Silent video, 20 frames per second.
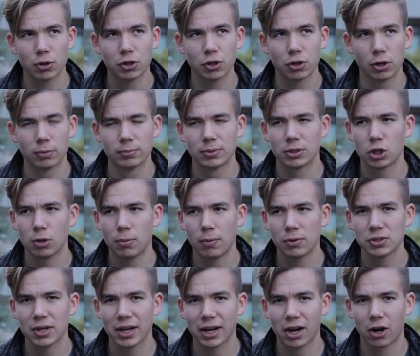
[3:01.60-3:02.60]
terms, it's
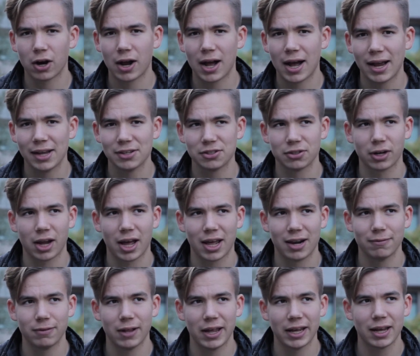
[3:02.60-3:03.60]
almost like our eyes are kind
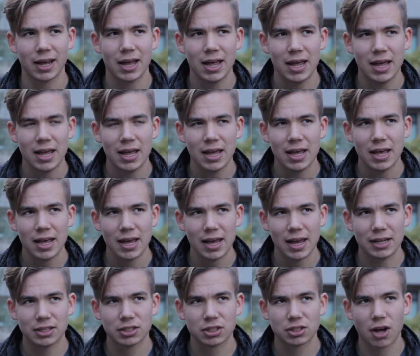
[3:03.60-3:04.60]
of like
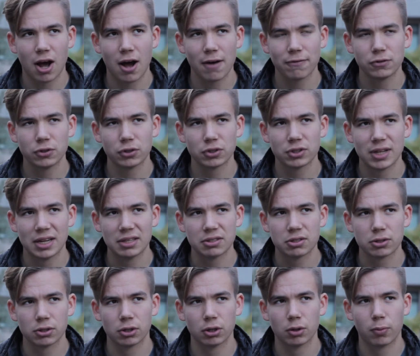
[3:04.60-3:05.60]
a softer
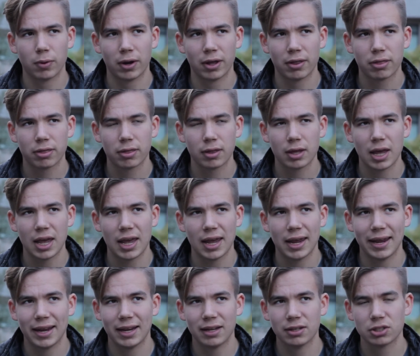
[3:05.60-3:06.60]
sensor with
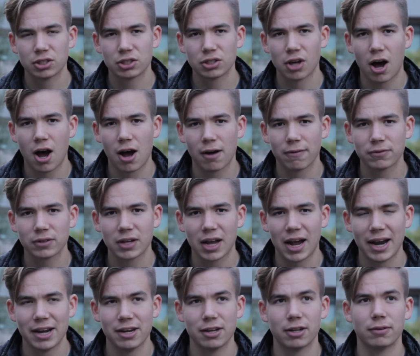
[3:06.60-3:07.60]
a soft
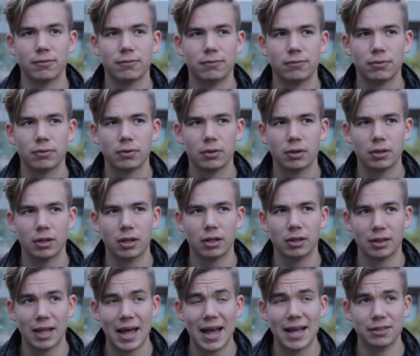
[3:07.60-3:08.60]
kind of
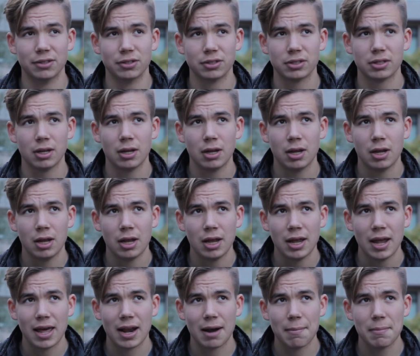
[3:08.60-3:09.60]
lens.
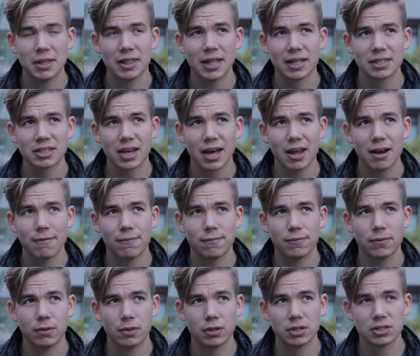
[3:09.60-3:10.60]
And I mean, that's kind of,
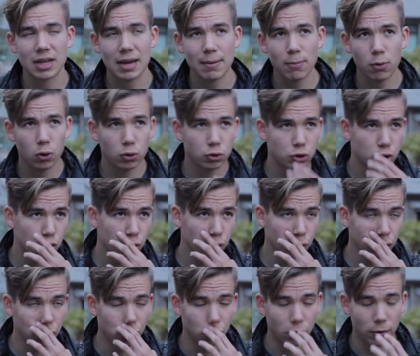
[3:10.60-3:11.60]
the same holds
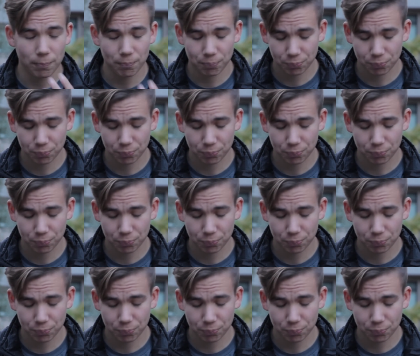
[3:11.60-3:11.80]
true